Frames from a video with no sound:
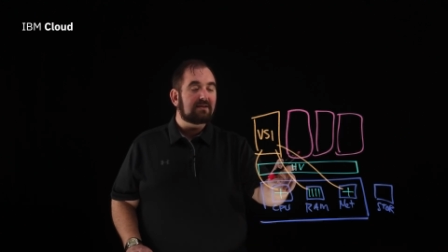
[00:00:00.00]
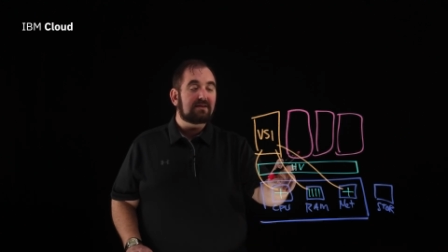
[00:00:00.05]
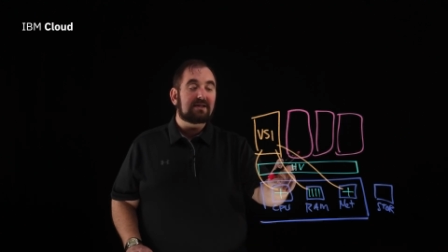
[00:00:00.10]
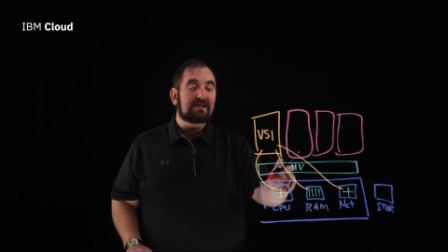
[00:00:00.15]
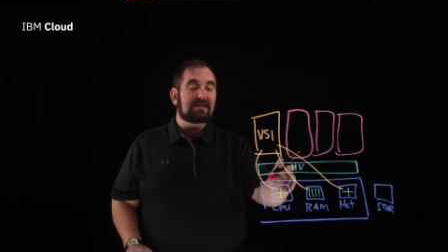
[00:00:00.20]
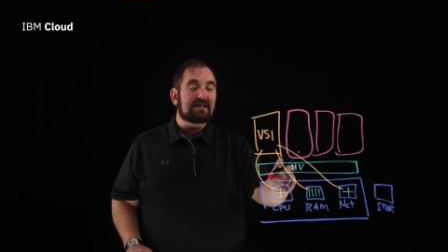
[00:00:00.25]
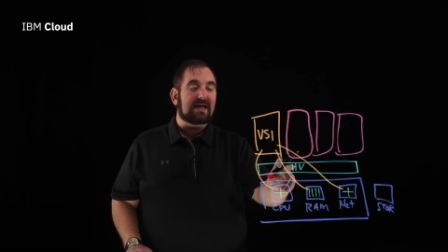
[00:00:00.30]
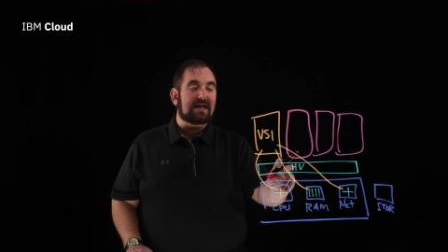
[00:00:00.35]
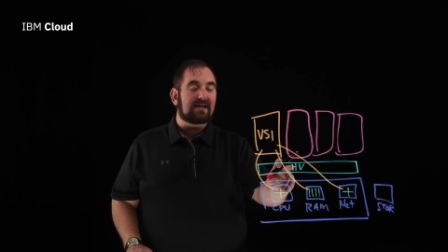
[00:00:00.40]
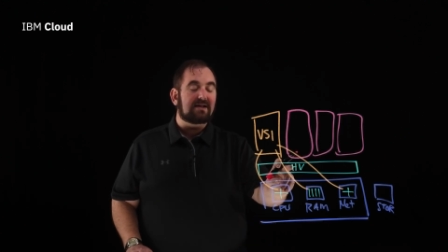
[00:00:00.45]

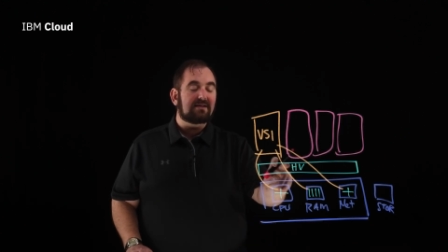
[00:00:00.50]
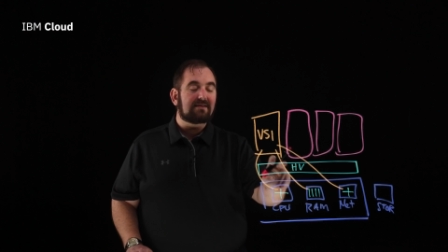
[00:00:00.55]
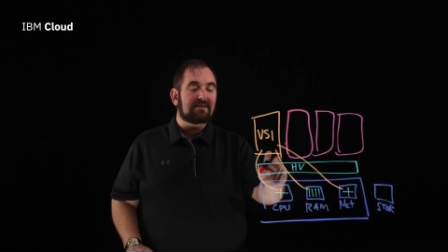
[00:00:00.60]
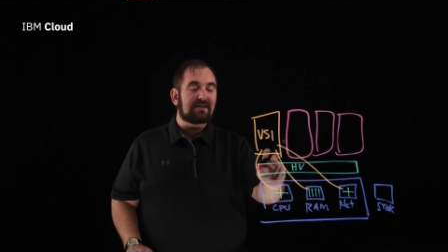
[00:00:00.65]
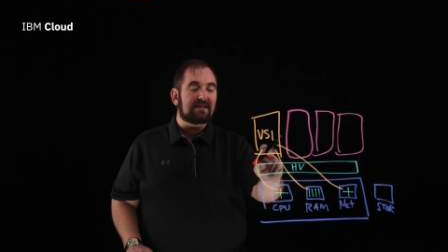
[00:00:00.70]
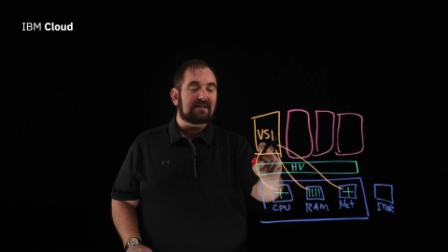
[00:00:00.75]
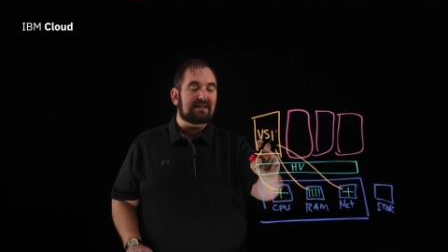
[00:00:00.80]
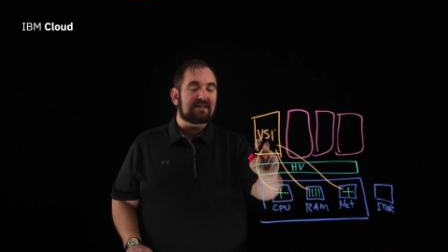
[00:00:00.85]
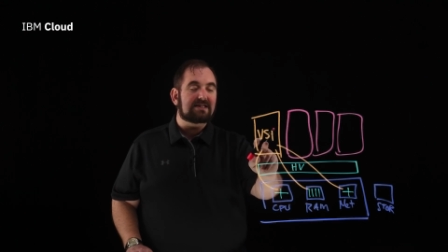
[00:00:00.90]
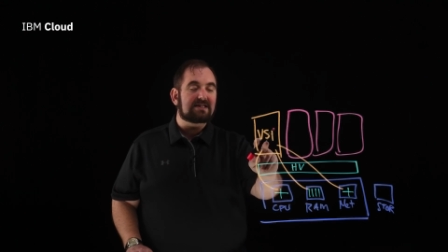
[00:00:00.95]
the data
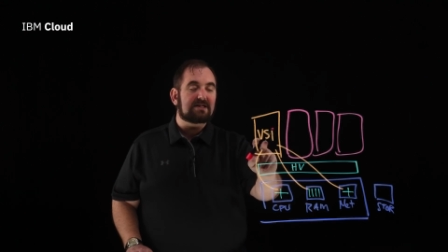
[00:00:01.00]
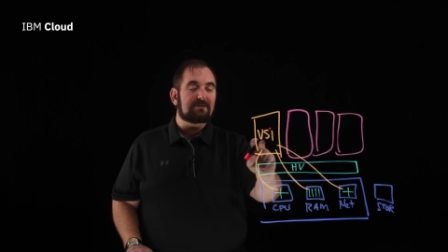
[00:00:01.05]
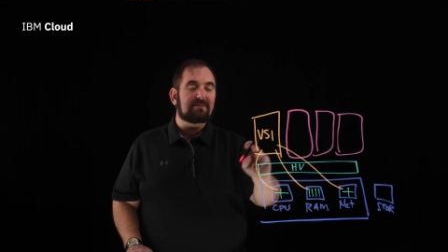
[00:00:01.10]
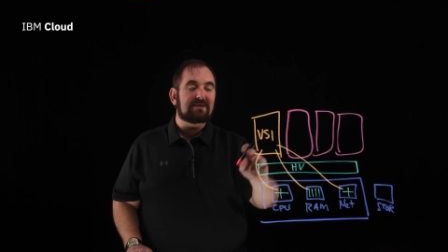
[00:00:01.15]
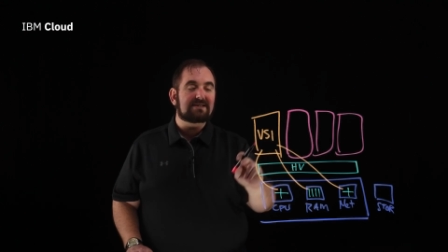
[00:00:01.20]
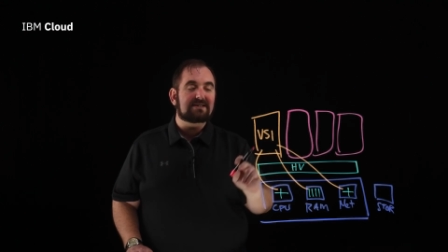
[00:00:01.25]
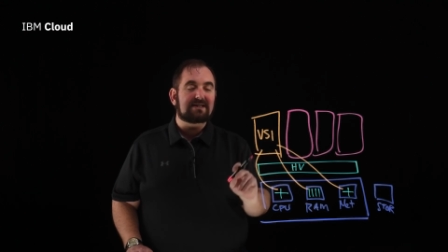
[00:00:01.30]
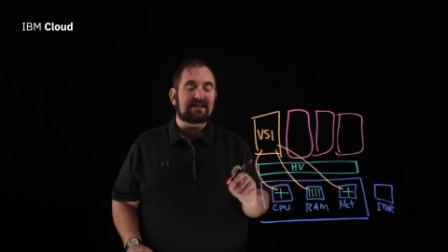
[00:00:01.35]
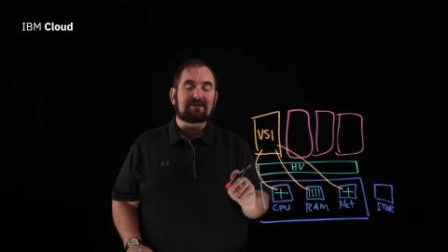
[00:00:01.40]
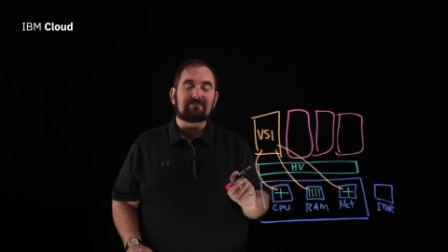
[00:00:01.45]
that needs to
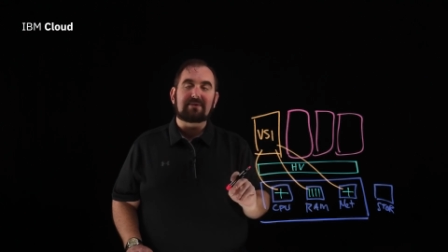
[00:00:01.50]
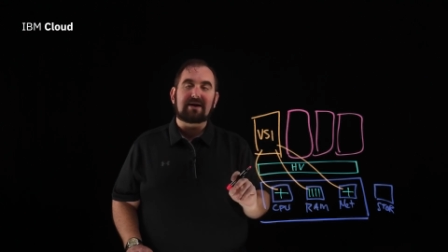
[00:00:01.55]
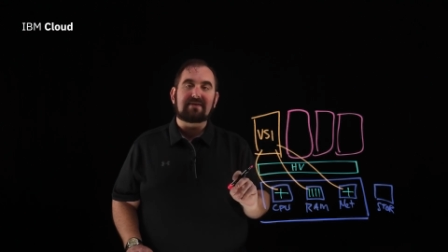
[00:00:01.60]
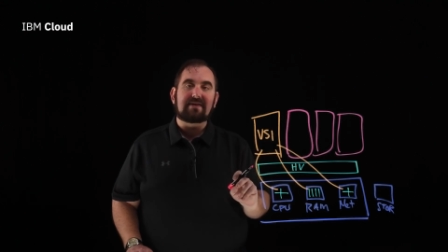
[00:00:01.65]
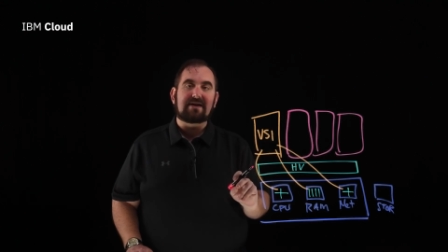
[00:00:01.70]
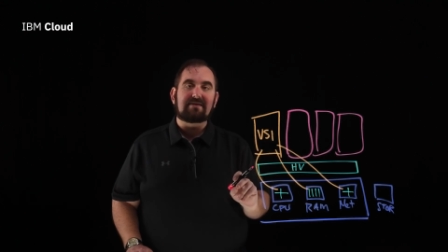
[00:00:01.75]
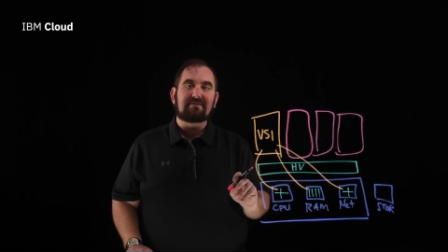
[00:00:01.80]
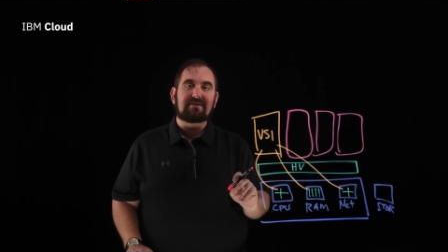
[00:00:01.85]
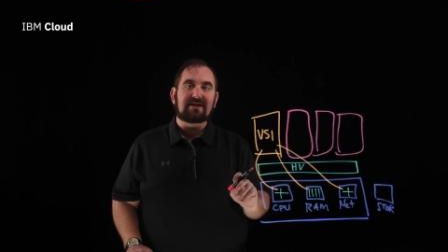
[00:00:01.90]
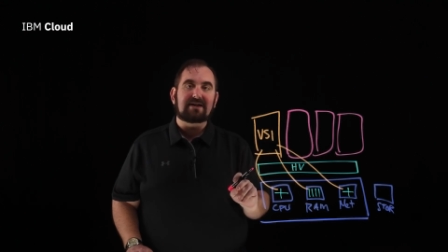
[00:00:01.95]
be seen by
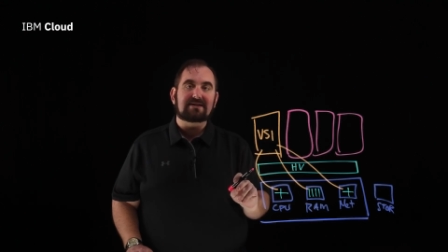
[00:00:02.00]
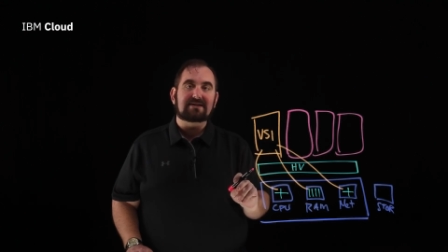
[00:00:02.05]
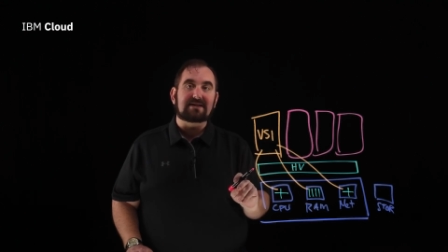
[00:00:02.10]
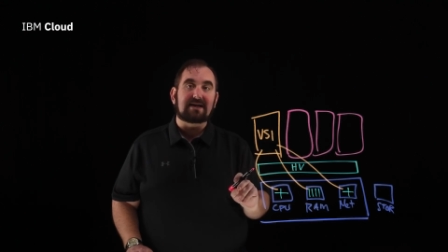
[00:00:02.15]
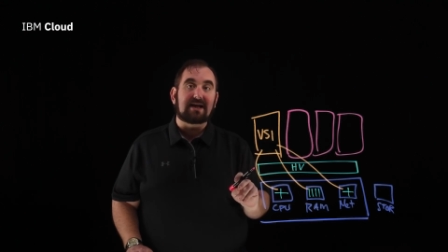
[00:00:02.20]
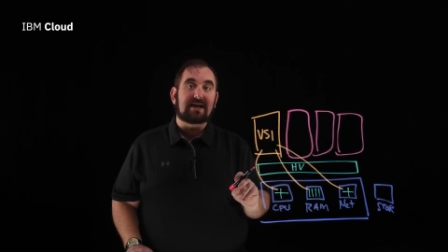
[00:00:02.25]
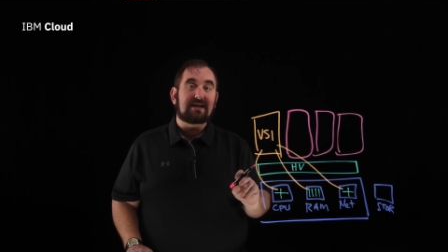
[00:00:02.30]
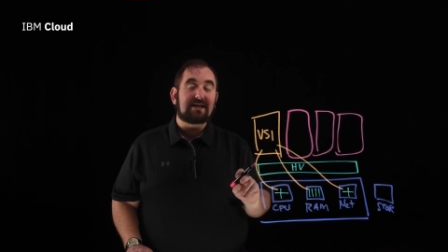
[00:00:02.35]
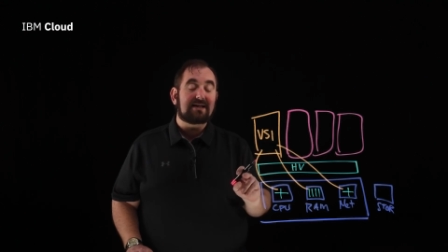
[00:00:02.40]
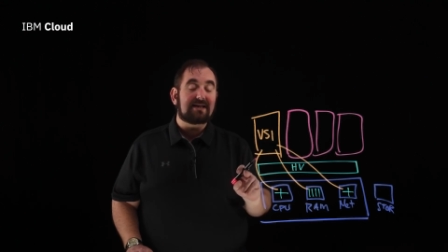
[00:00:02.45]
that
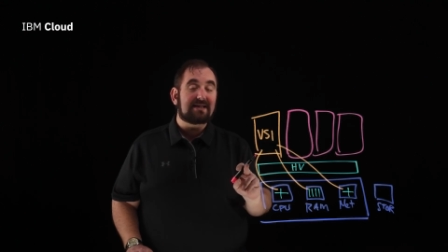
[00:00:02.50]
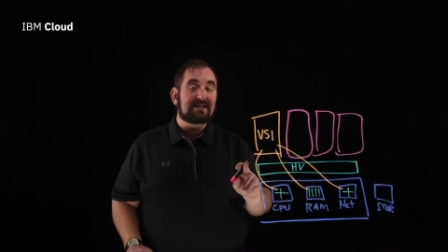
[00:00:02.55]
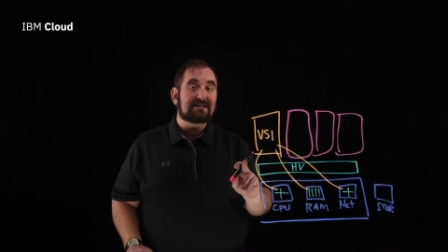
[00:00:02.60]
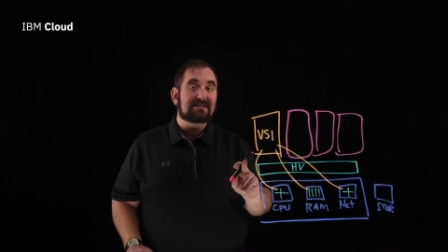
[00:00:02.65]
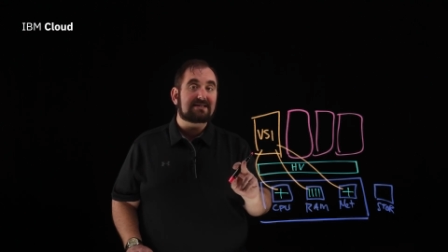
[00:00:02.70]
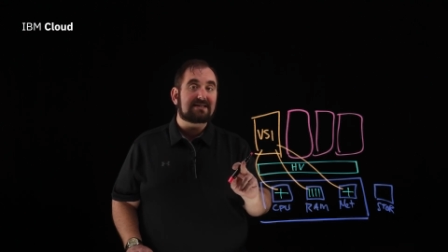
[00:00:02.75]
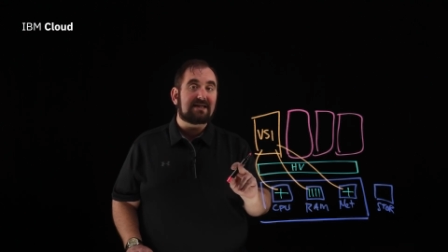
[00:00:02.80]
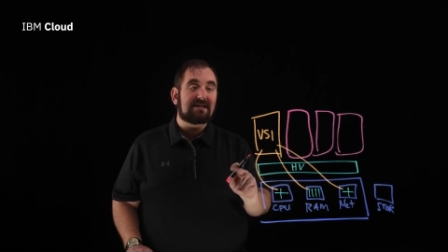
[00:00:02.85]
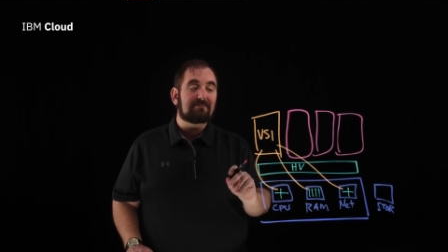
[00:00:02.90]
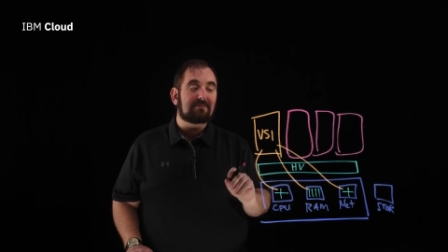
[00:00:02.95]
VSI is
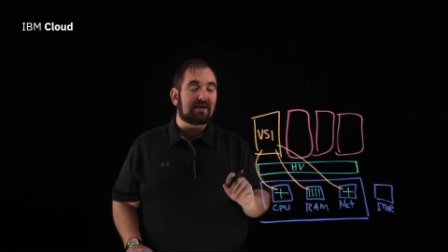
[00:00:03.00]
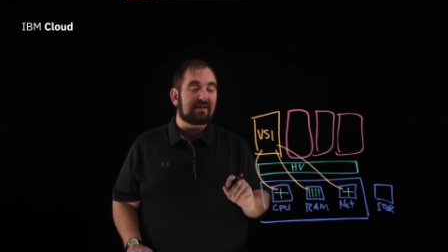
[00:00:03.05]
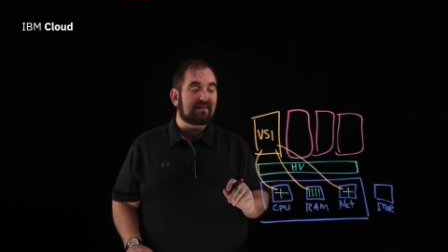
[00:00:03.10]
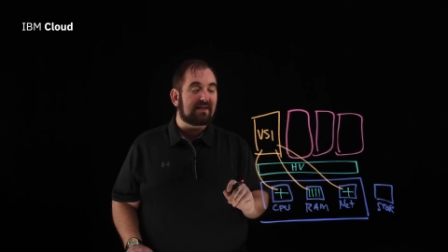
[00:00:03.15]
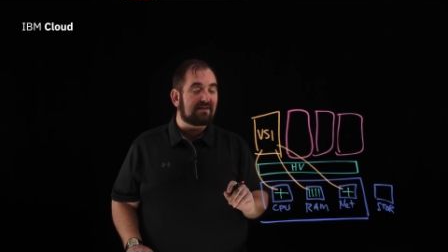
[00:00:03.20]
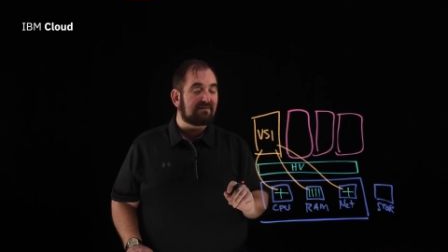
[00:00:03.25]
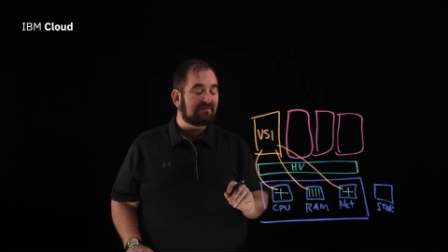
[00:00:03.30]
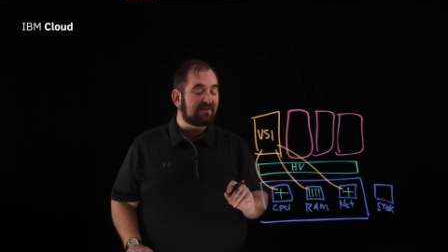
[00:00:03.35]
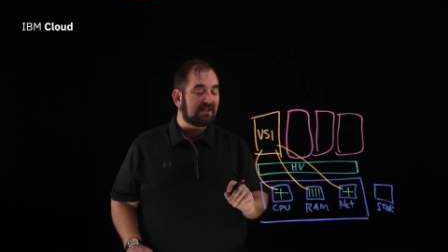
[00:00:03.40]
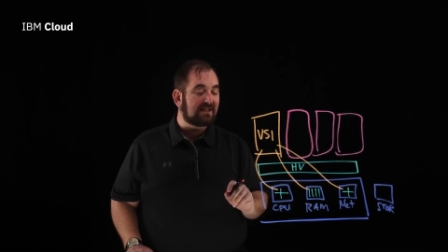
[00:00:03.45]
seen by
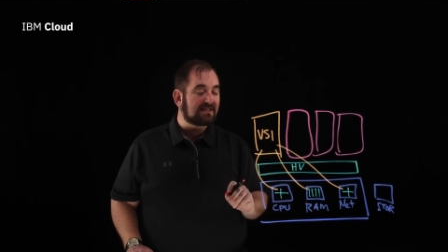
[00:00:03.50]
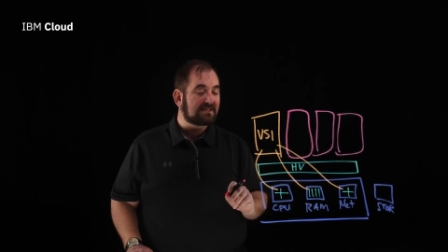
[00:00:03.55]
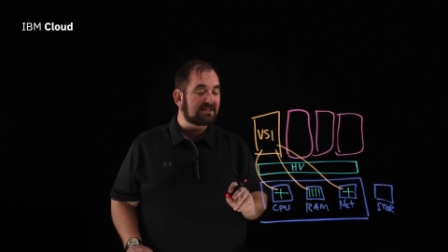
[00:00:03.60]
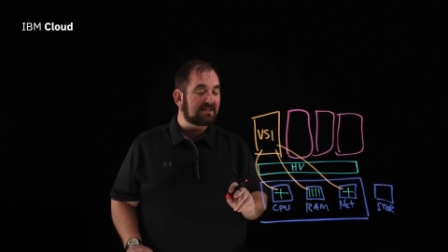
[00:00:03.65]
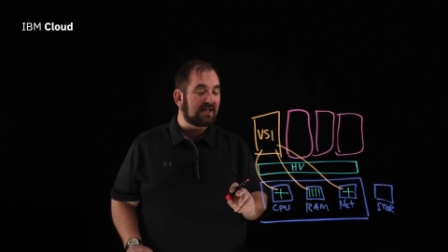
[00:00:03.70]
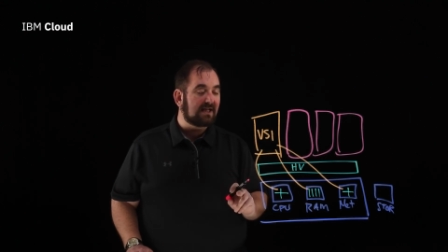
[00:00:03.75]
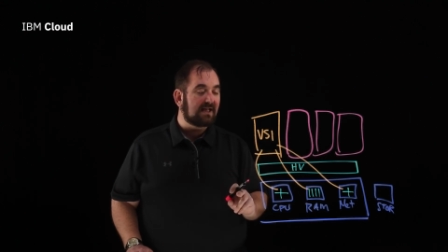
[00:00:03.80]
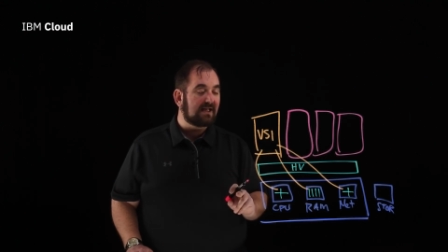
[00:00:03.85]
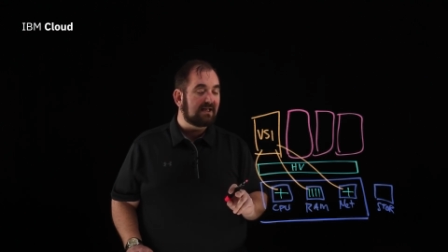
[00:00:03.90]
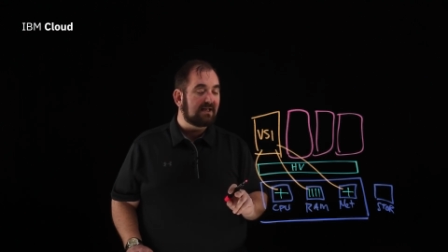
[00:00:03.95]
that
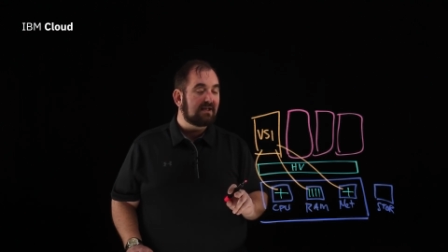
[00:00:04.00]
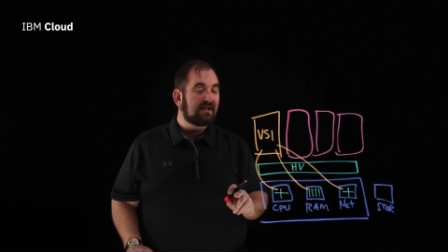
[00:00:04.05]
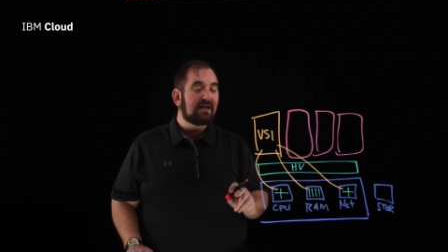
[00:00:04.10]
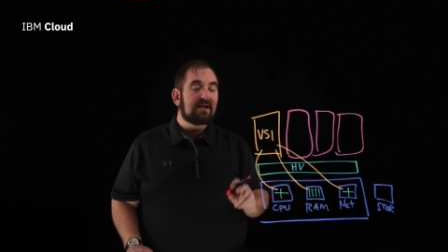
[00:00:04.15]
VSI.